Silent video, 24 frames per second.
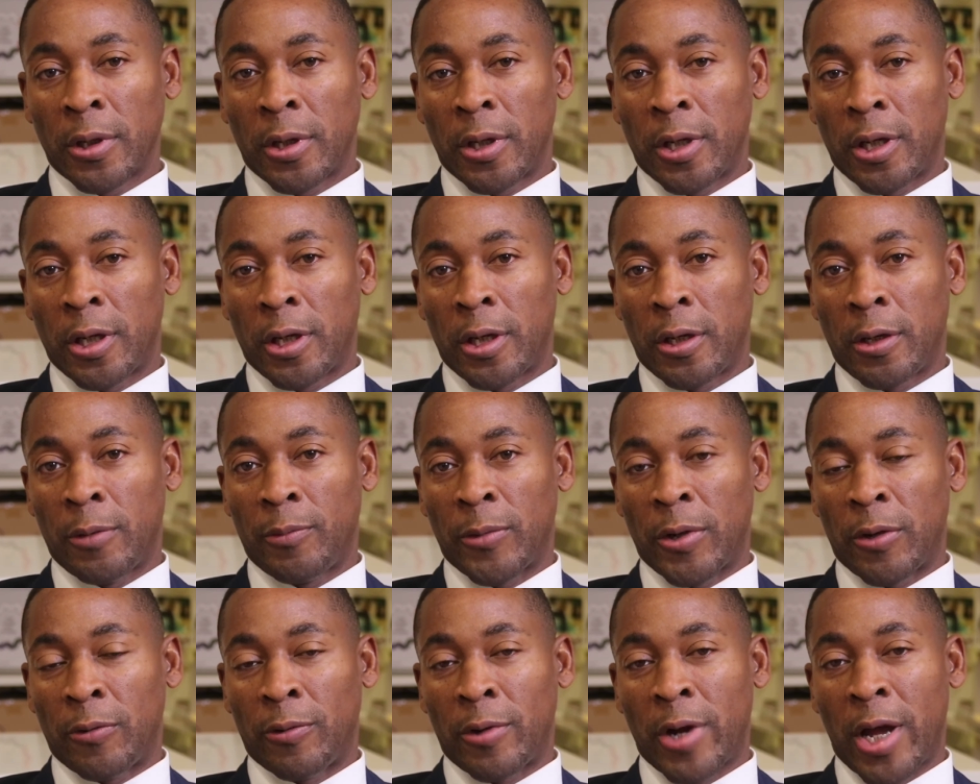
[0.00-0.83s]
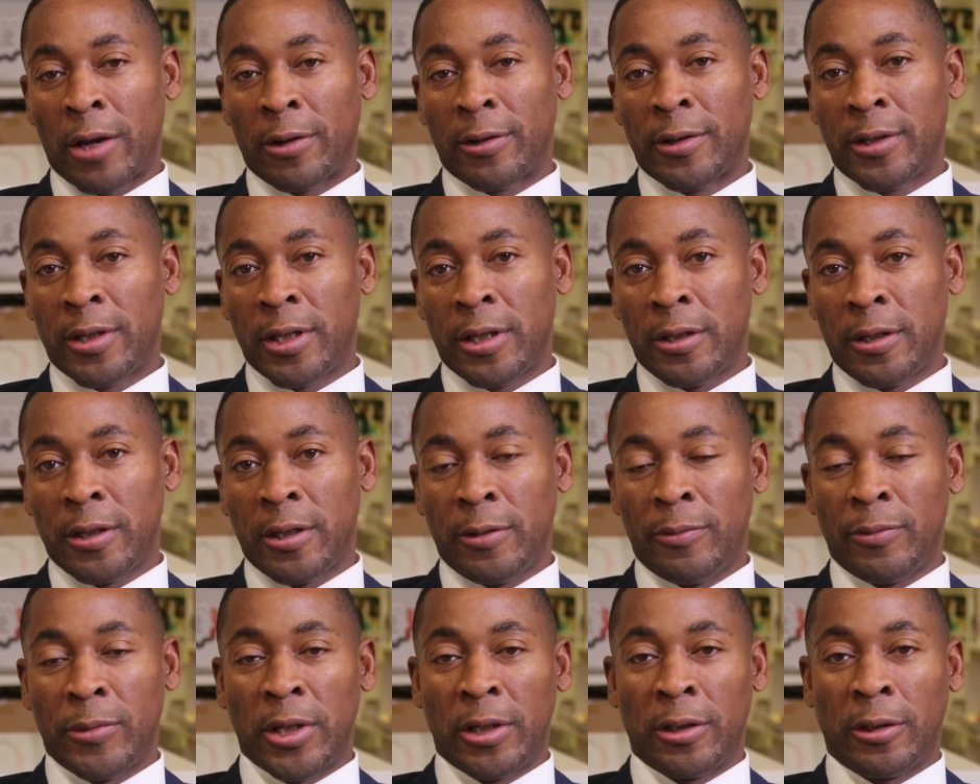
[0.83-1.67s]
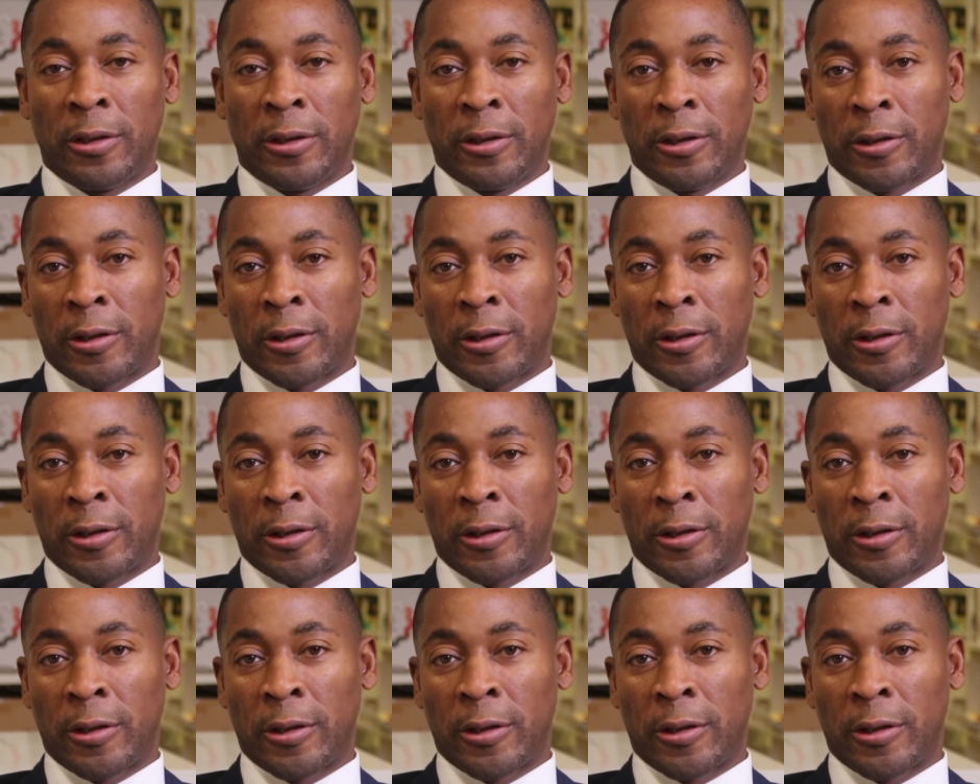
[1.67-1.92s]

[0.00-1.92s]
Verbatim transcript: Um, around the middle